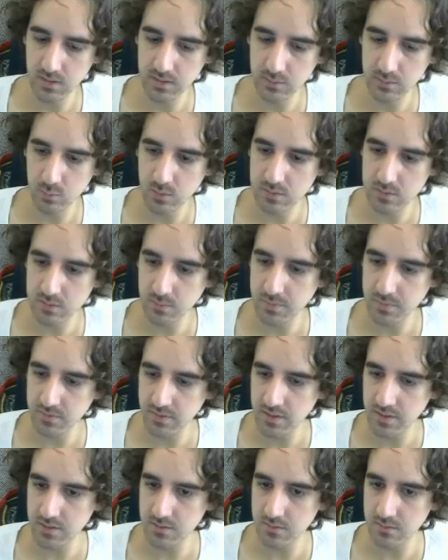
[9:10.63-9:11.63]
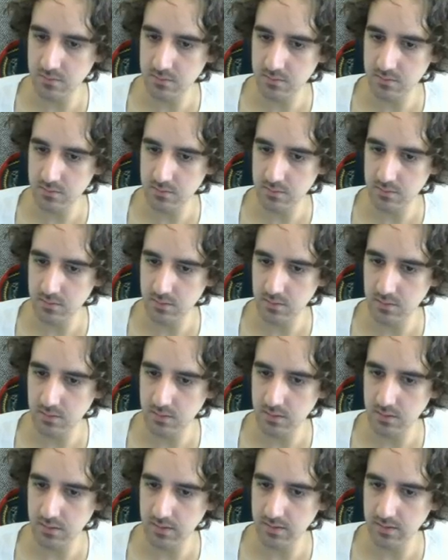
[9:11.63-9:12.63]
do its operations
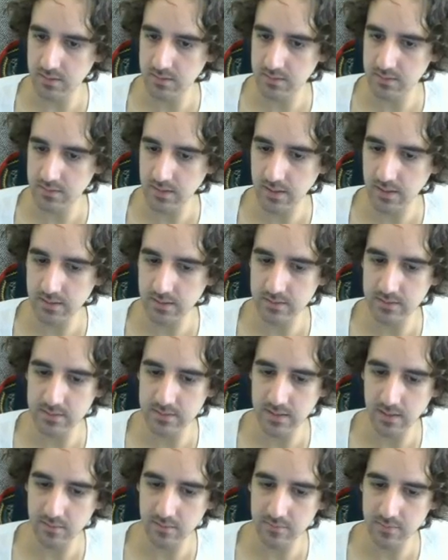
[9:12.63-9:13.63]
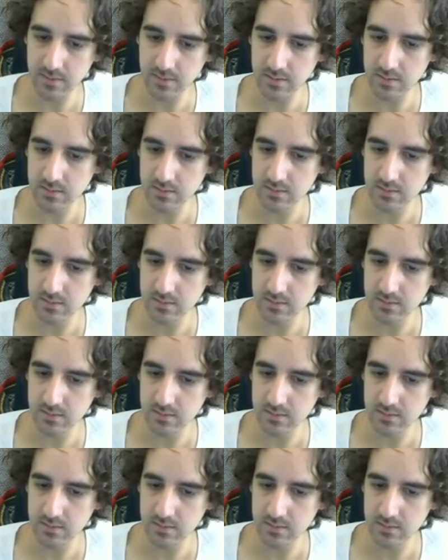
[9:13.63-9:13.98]
inside this alpha.